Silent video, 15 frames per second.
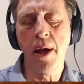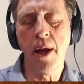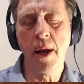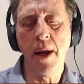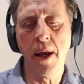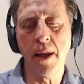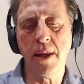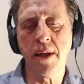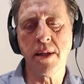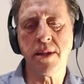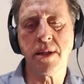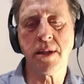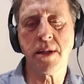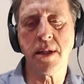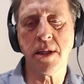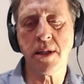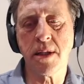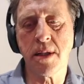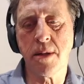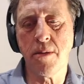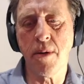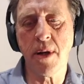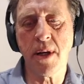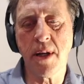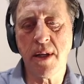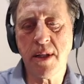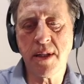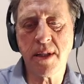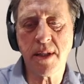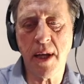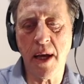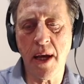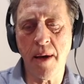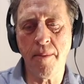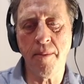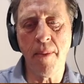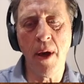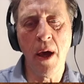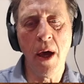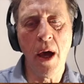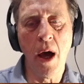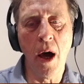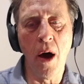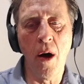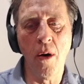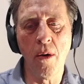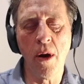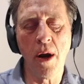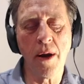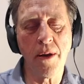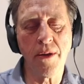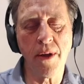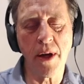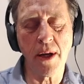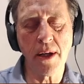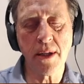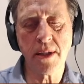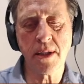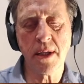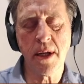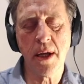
Now this just threatens a whole lot of things.